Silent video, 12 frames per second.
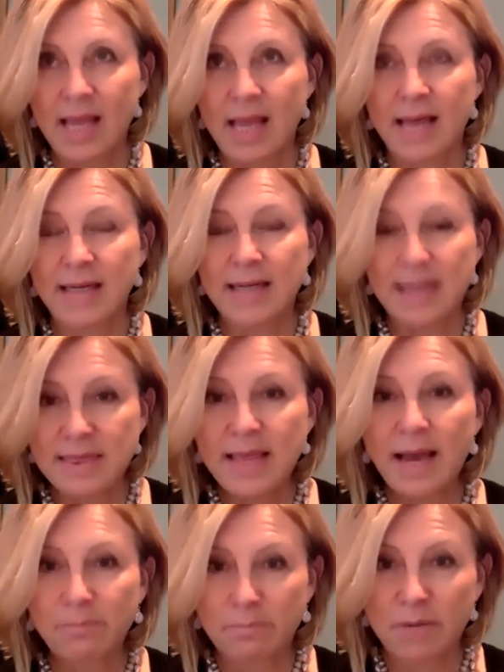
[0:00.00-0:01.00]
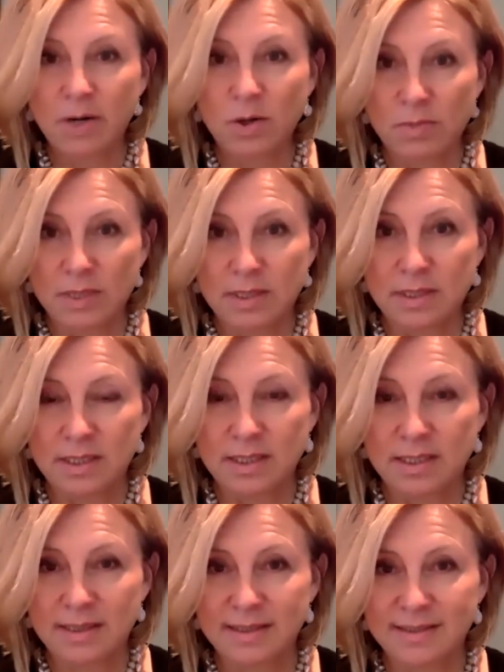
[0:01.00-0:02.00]
And in that moment,
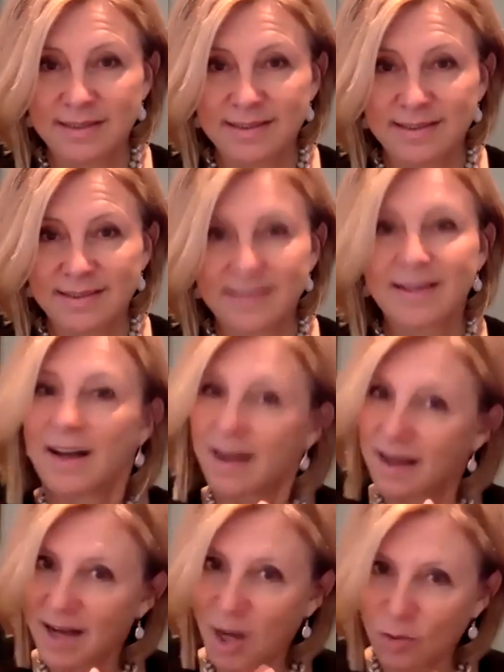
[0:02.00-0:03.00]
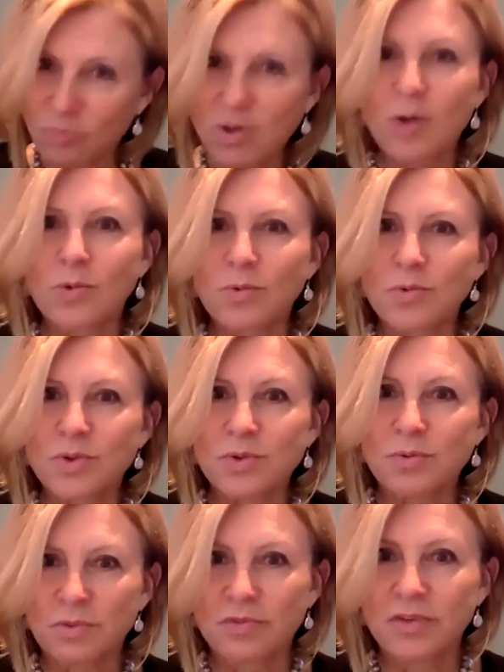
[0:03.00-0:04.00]
our roles
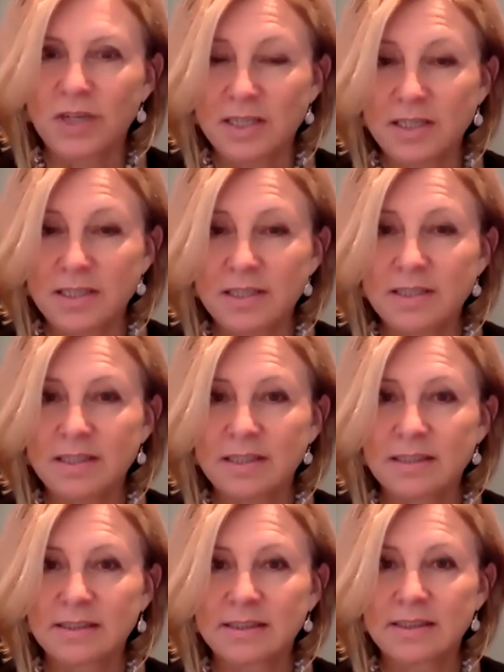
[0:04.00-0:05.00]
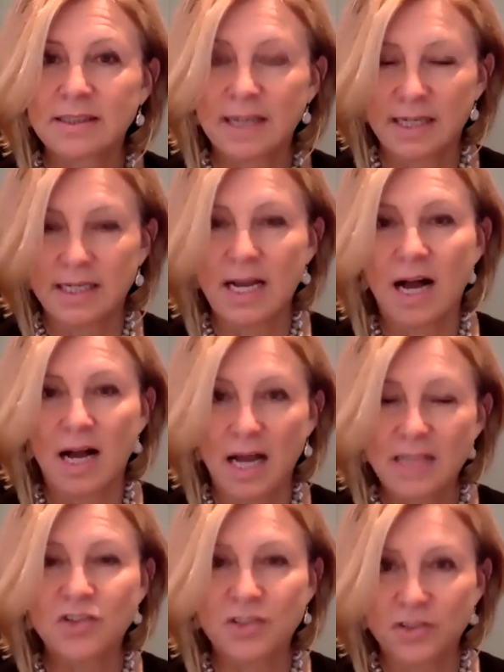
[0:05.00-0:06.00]
reversed, and I,
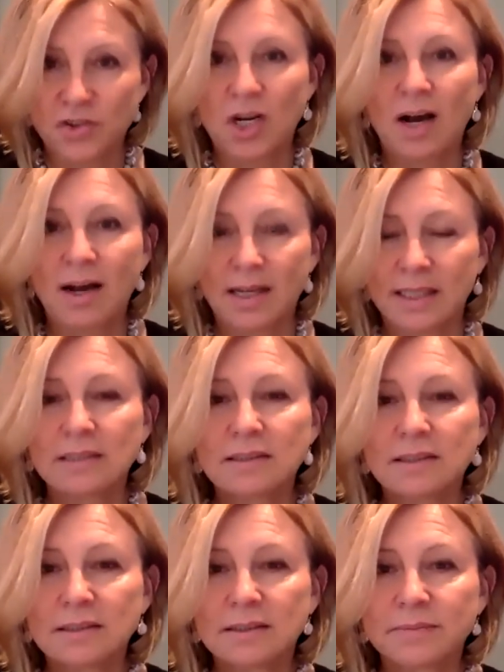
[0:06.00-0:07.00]
as the child,